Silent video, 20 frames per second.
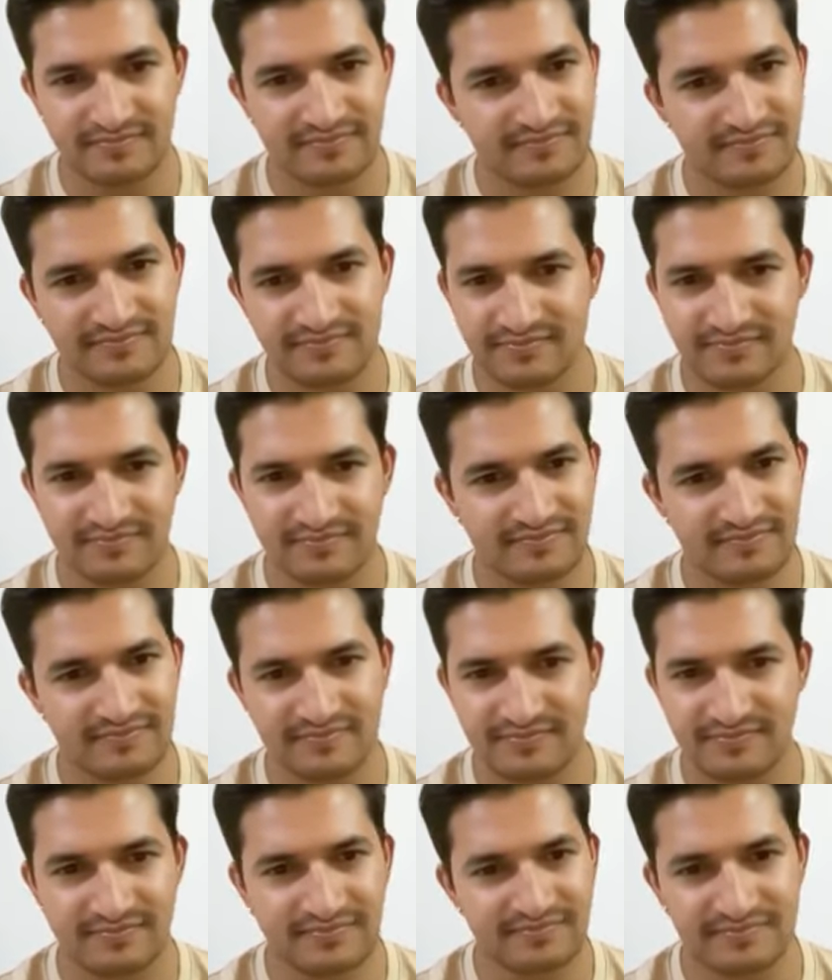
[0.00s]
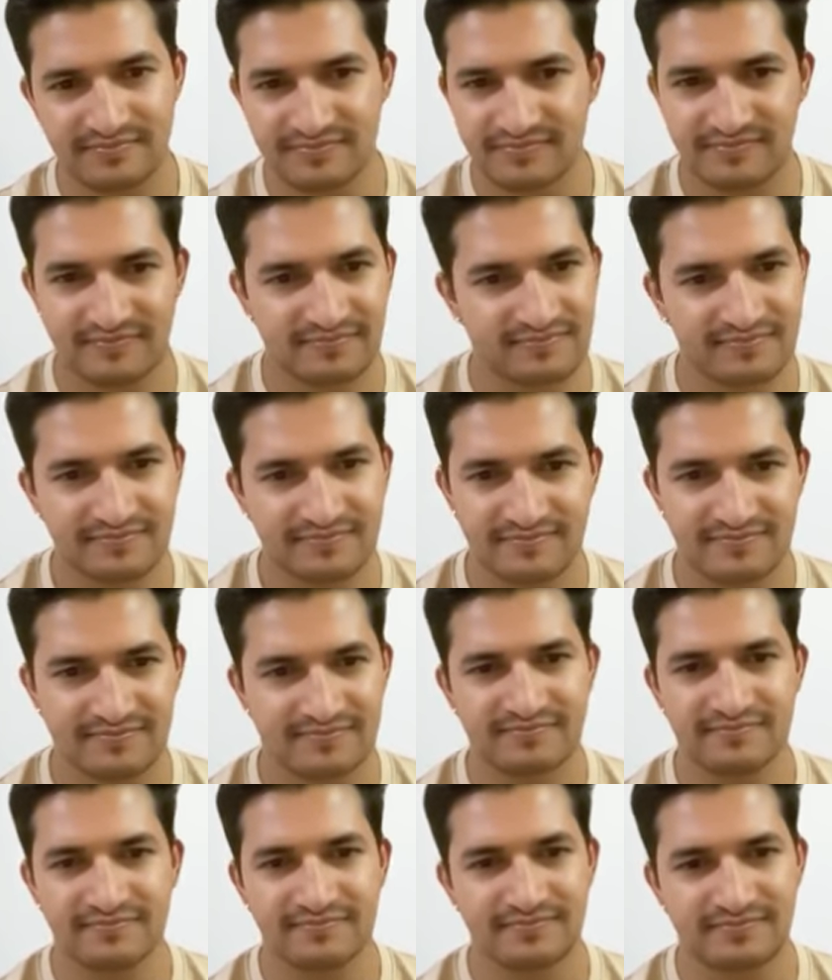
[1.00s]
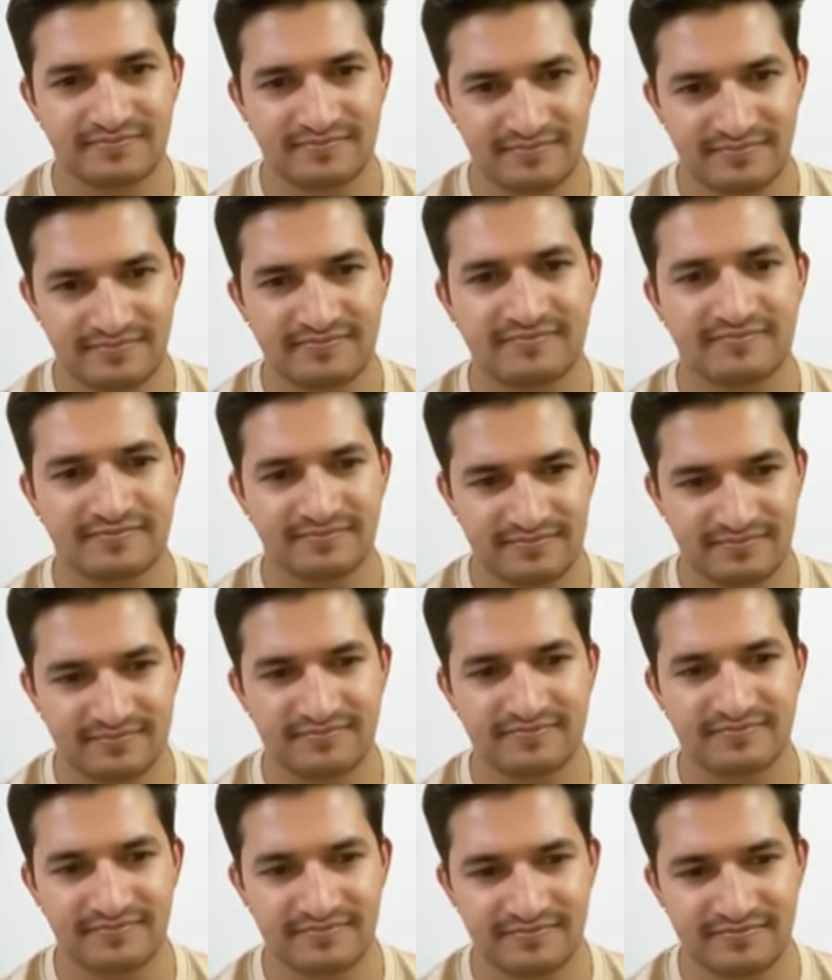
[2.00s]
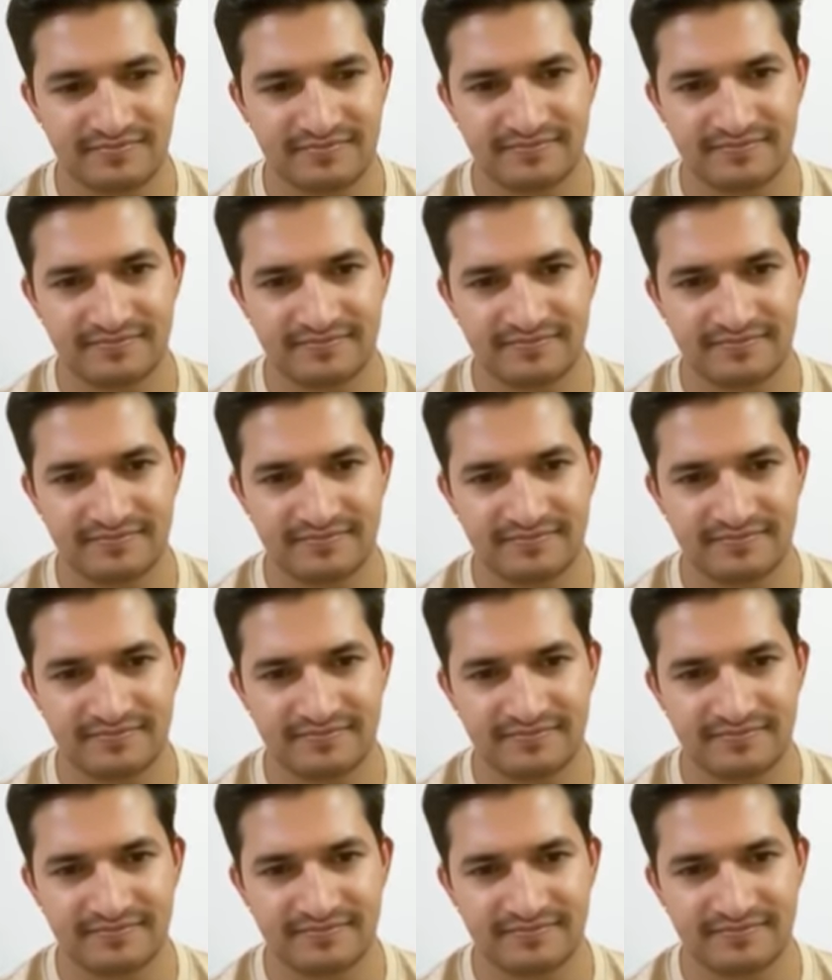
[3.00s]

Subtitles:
(silent)